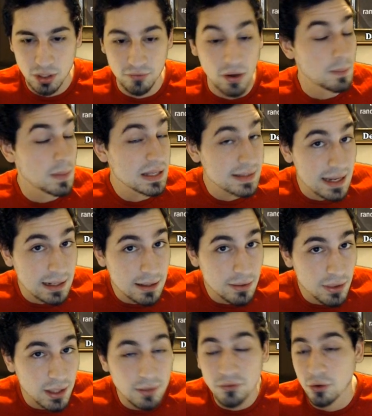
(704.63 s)
if I missed
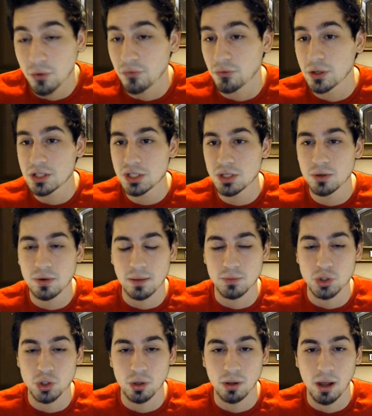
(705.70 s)
anything, feel free to, and I'm
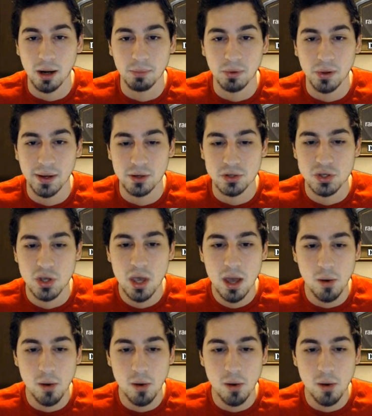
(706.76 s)
sure a lot of players